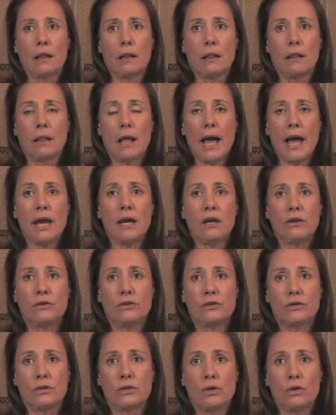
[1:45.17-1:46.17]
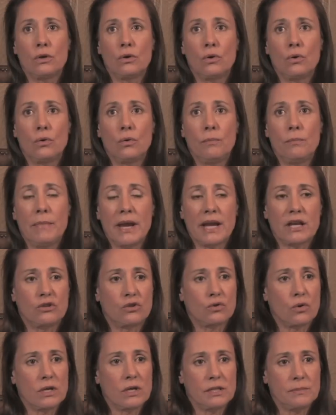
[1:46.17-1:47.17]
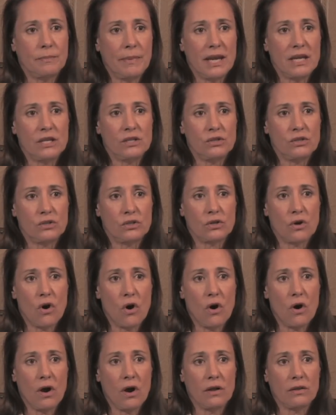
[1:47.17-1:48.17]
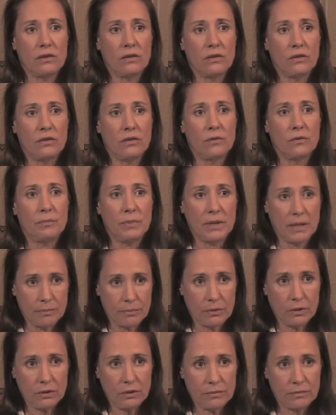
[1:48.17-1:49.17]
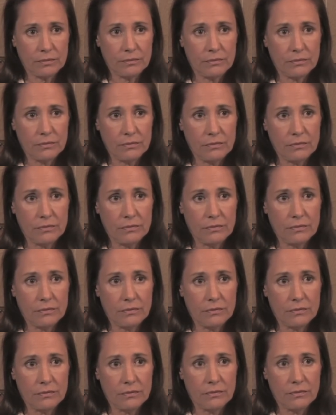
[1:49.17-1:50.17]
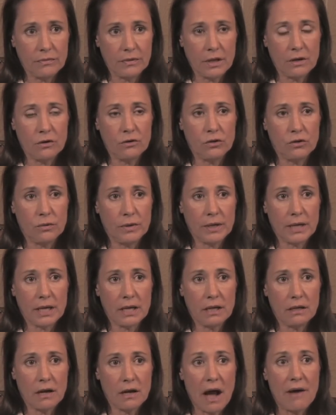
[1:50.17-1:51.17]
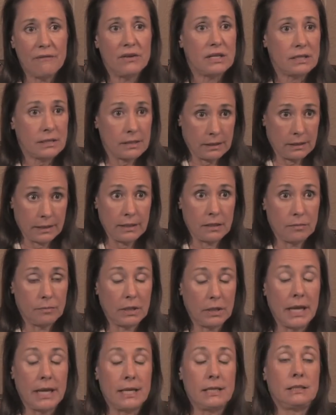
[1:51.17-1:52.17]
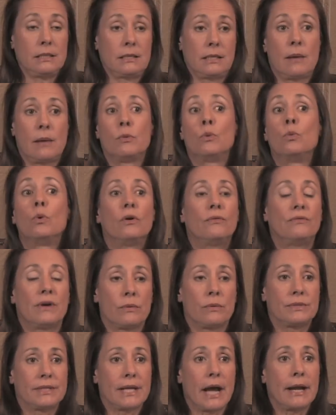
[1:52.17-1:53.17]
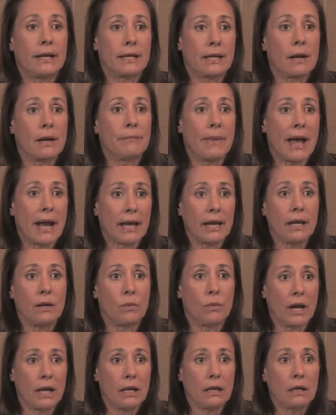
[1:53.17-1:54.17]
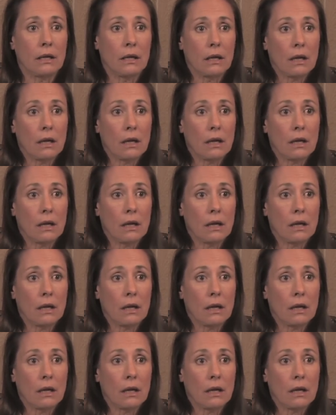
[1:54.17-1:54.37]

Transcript: like to make a choice based on the people that are doing it. Obviously, the place, Steppenwolf, I was dying to come back anyway,